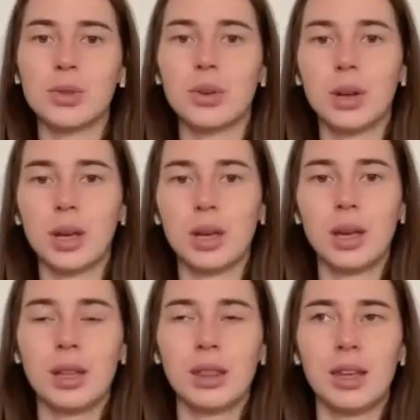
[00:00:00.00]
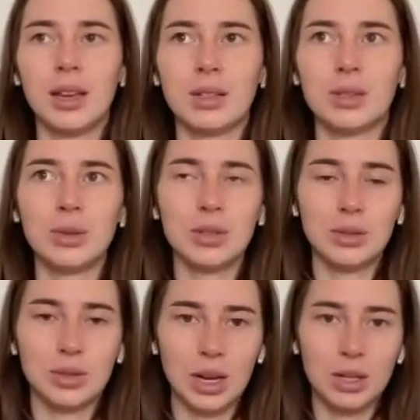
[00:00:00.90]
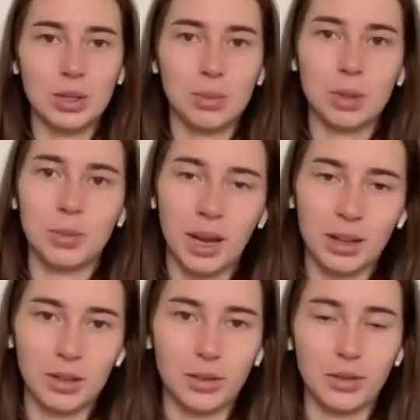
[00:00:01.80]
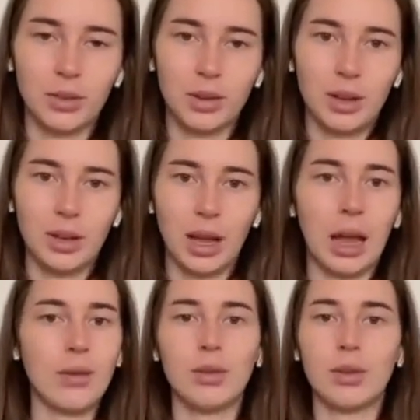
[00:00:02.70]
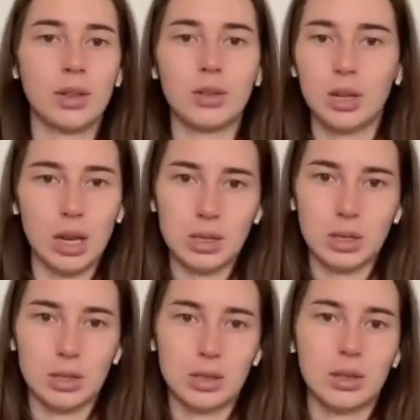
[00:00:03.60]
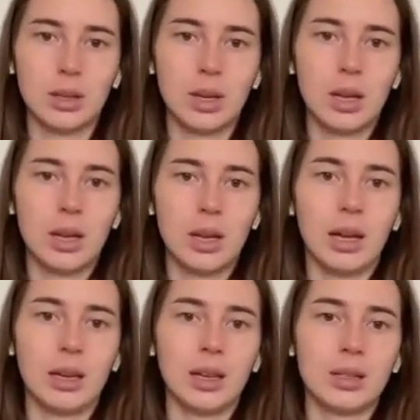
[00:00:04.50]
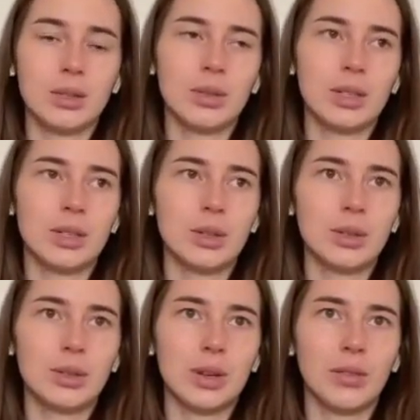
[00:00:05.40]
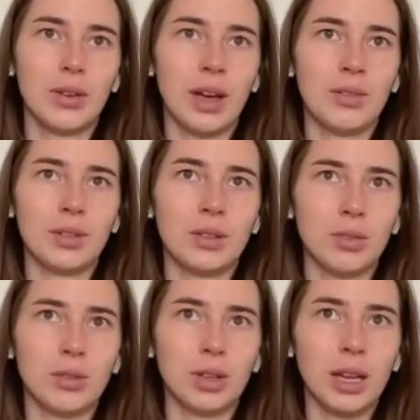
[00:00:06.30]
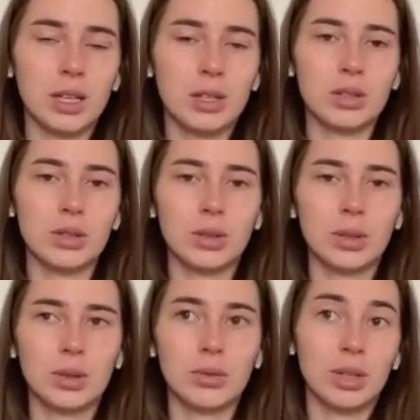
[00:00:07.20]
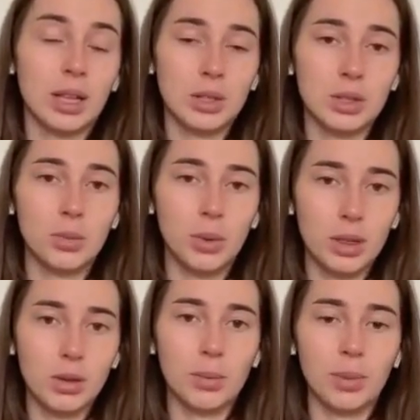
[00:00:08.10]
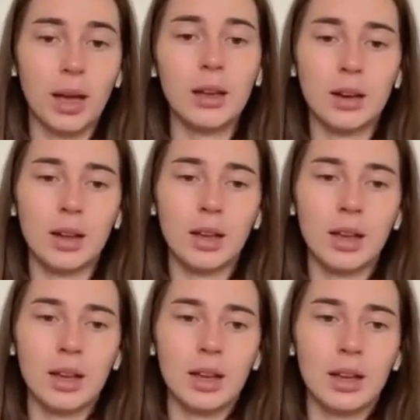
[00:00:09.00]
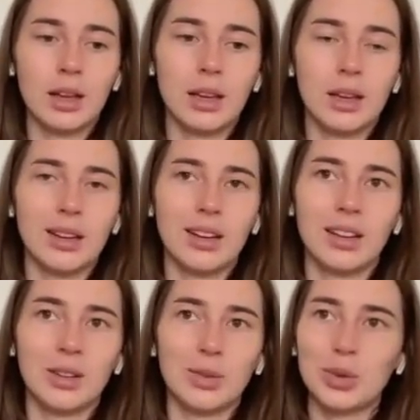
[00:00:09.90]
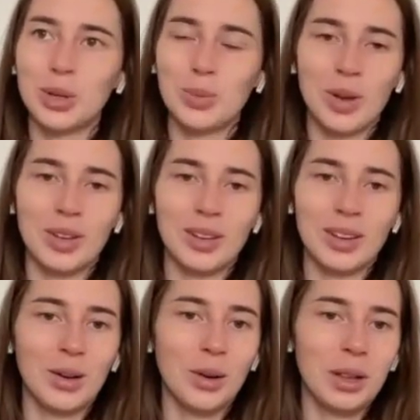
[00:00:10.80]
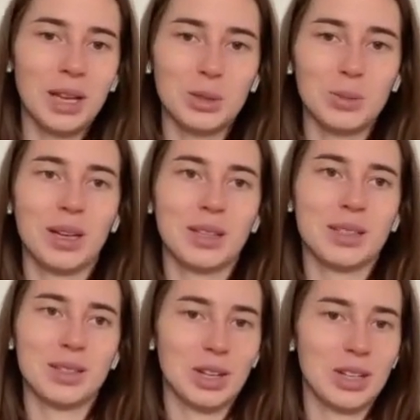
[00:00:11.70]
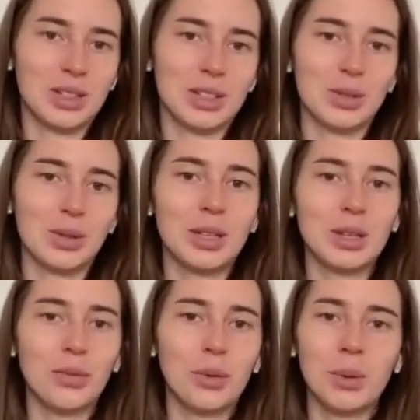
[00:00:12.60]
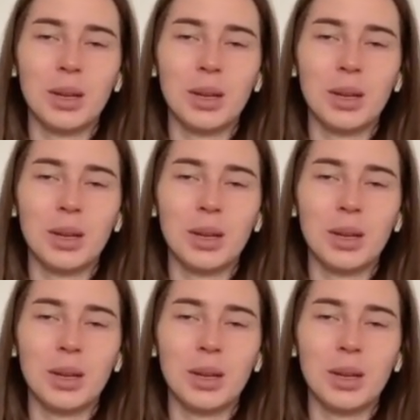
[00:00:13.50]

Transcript: own journey, that as soon as you change the perspective, everything changes. And as soon as you kind of have a different relationship with your pain, the treatment in all aspects changes. So this is for